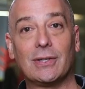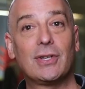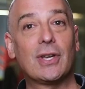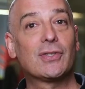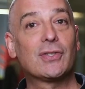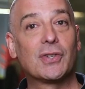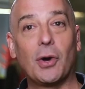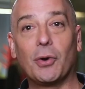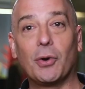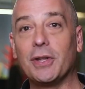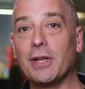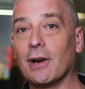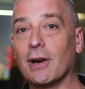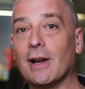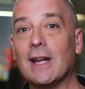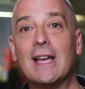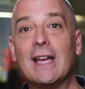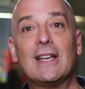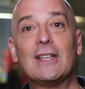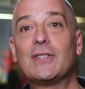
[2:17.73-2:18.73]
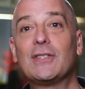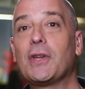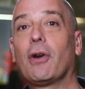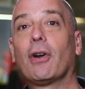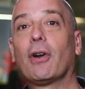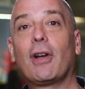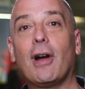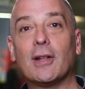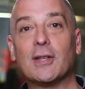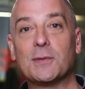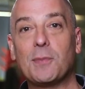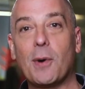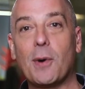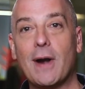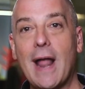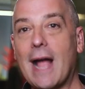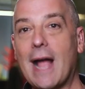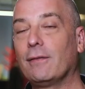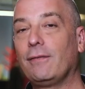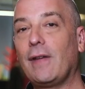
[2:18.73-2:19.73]
Just go to your Saragon Smart
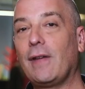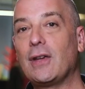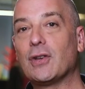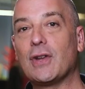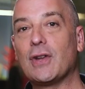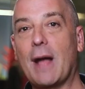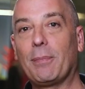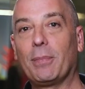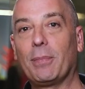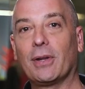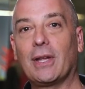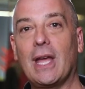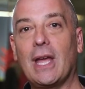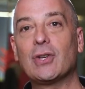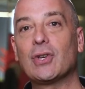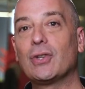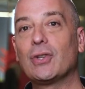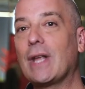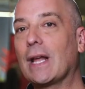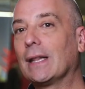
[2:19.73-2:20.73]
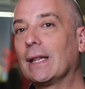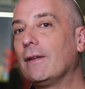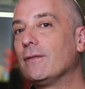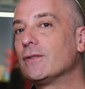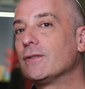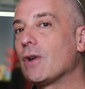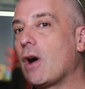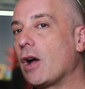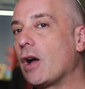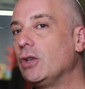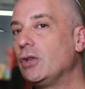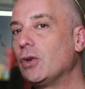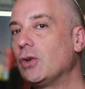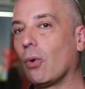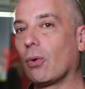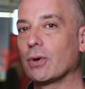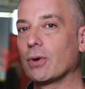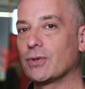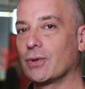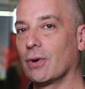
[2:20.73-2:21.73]
Activation application that lives on
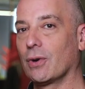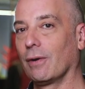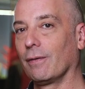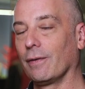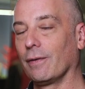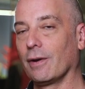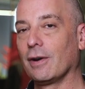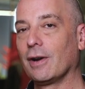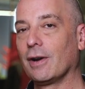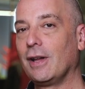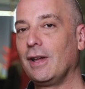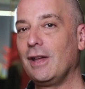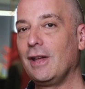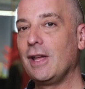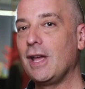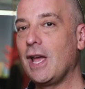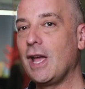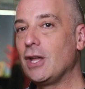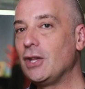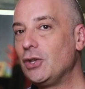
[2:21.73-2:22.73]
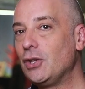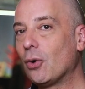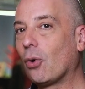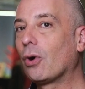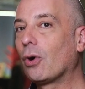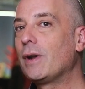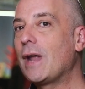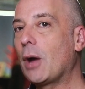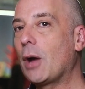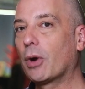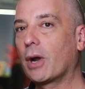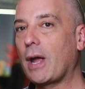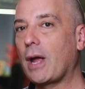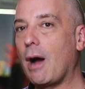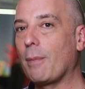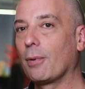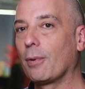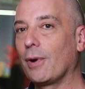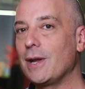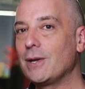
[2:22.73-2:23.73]
your server in your network
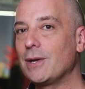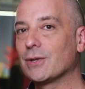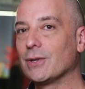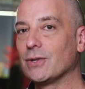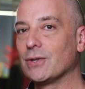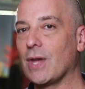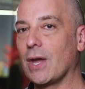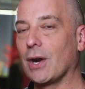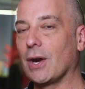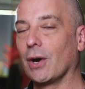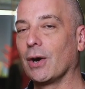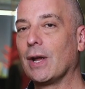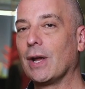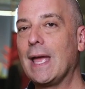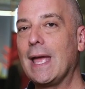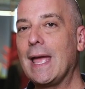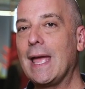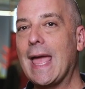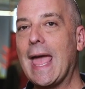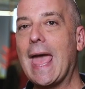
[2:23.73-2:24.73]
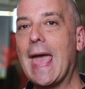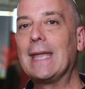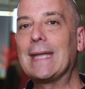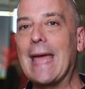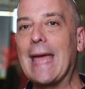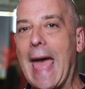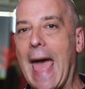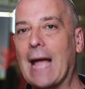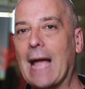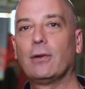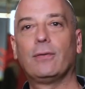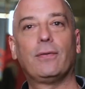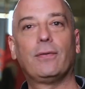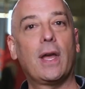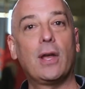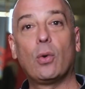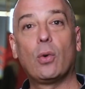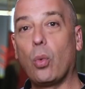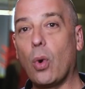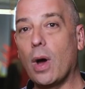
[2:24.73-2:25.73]
operations center and
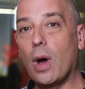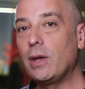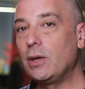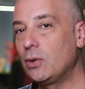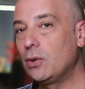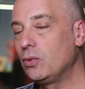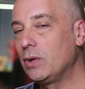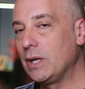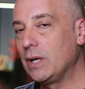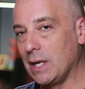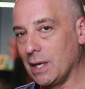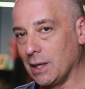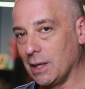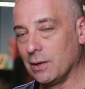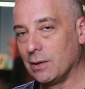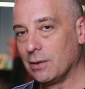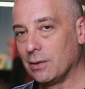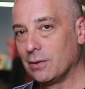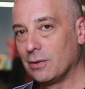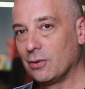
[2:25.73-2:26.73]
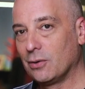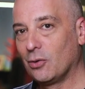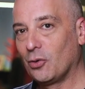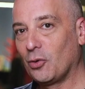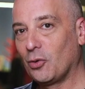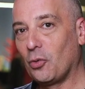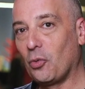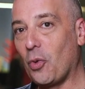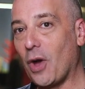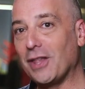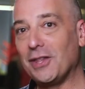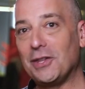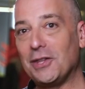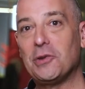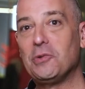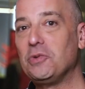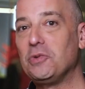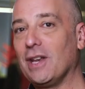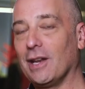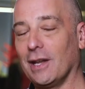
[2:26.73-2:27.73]
activate what you need when
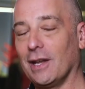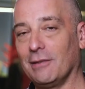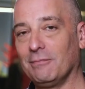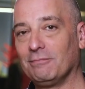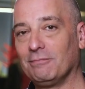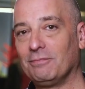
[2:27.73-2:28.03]
you need it.